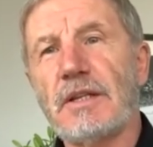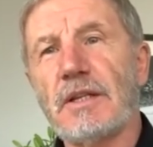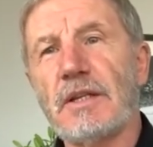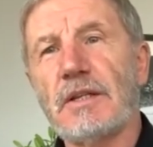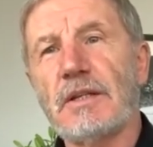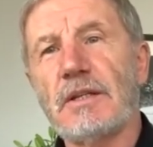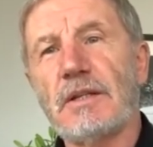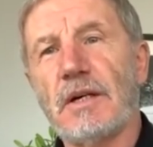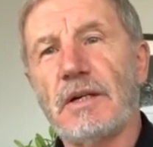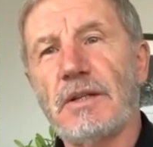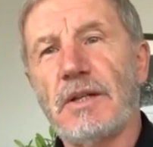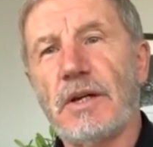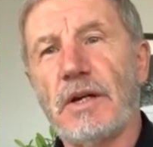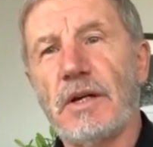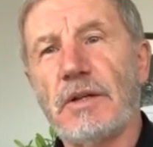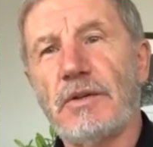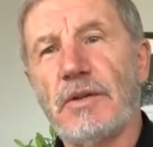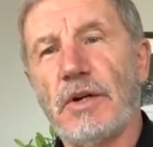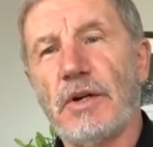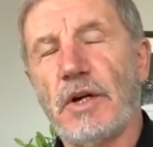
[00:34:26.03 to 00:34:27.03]

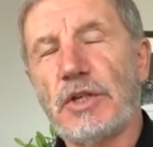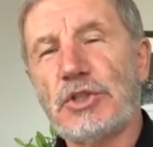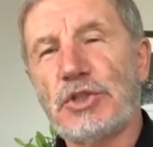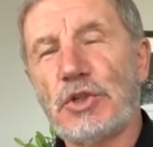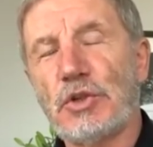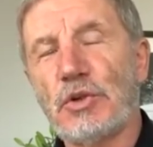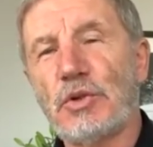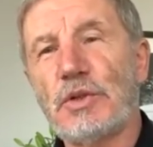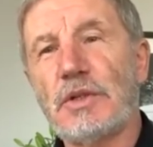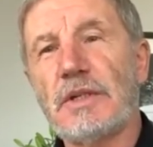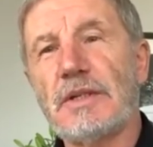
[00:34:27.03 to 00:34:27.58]
that I should,